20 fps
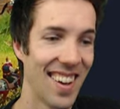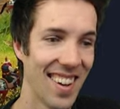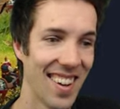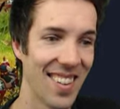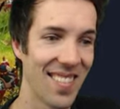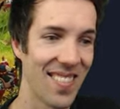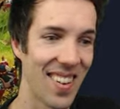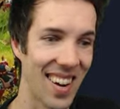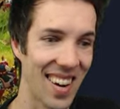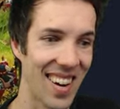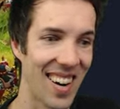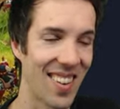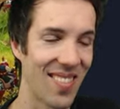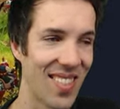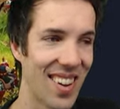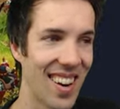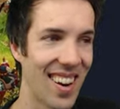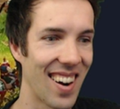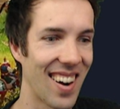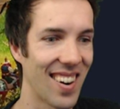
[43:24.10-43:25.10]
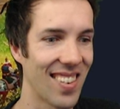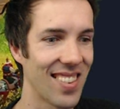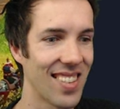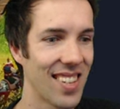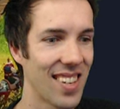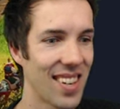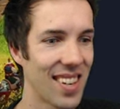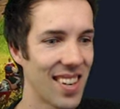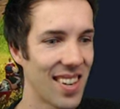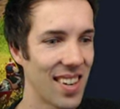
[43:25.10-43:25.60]
Vanguard men-at-arms.
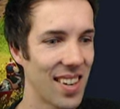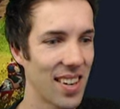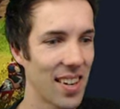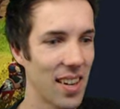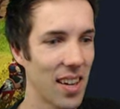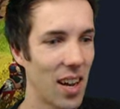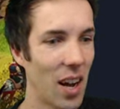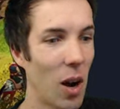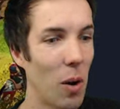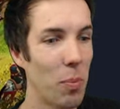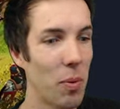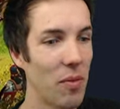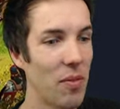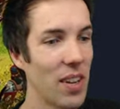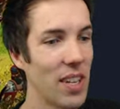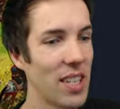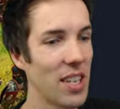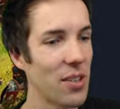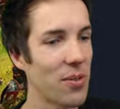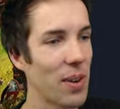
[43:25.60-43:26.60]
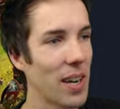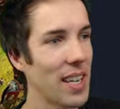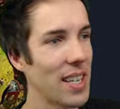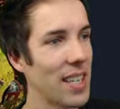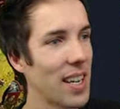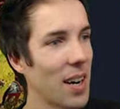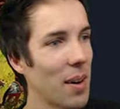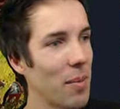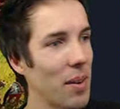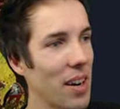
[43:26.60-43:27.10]
Oh, Pavis's ranged
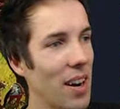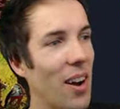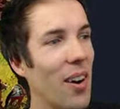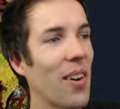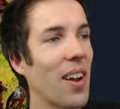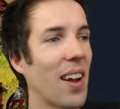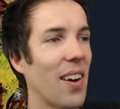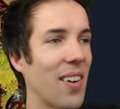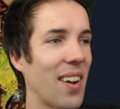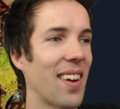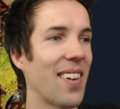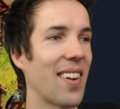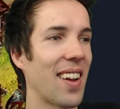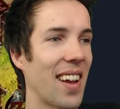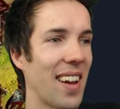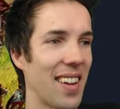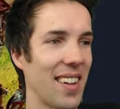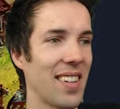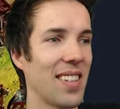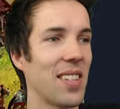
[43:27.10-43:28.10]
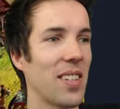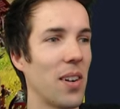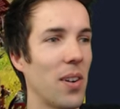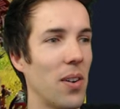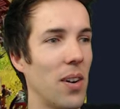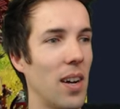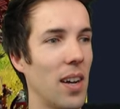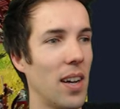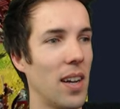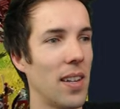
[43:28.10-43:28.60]
armor? Okay, okay, okay.
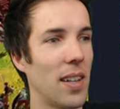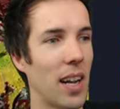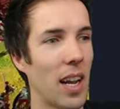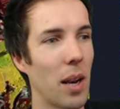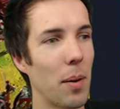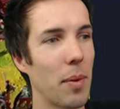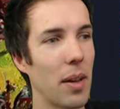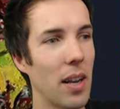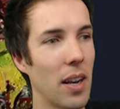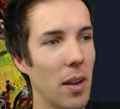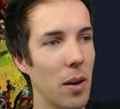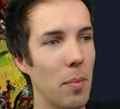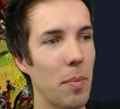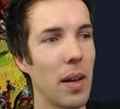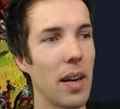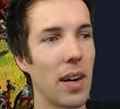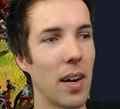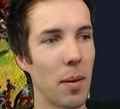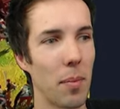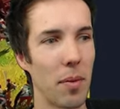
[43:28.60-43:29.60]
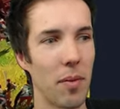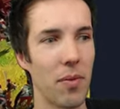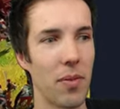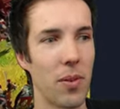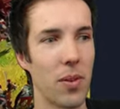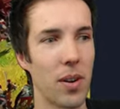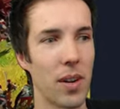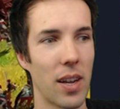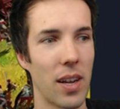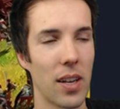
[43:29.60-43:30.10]
So they're going to be a little better than
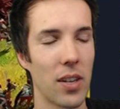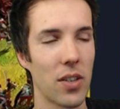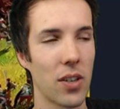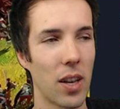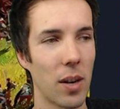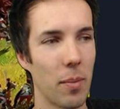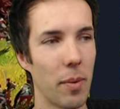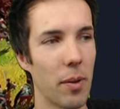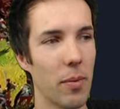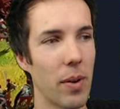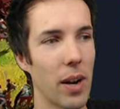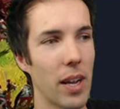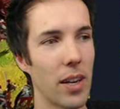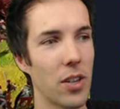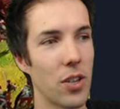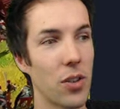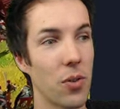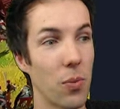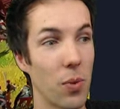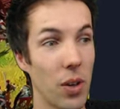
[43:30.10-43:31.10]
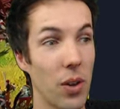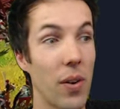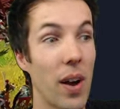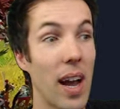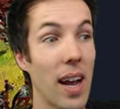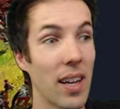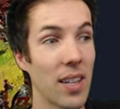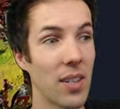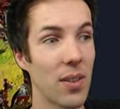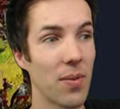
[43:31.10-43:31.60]
before against enemy ranged when you
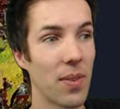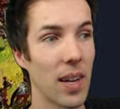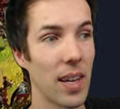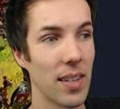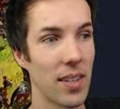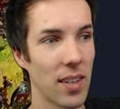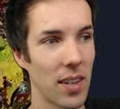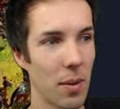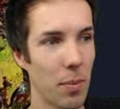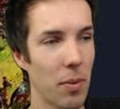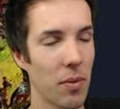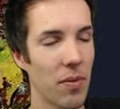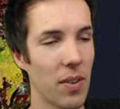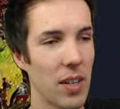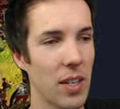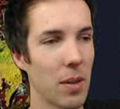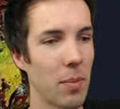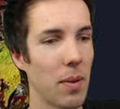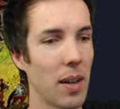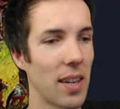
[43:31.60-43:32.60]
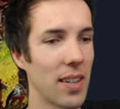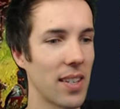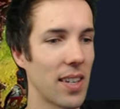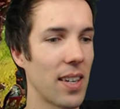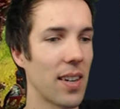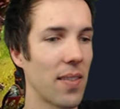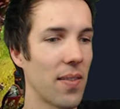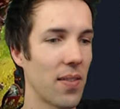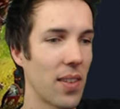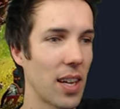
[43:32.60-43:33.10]
activate the Pavis
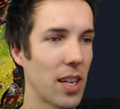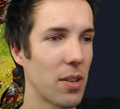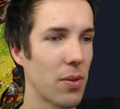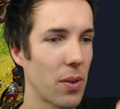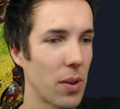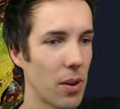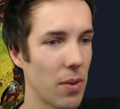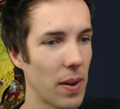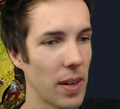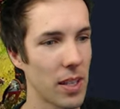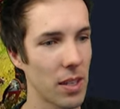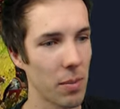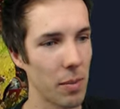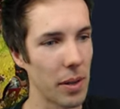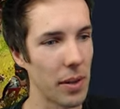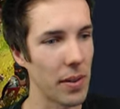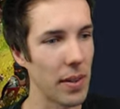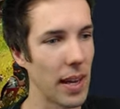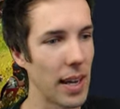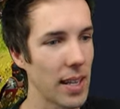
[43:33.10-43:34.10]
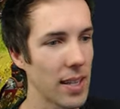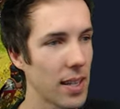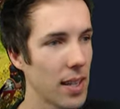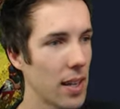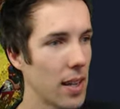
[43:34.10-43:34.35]
ability. Thanks for correcting me on that.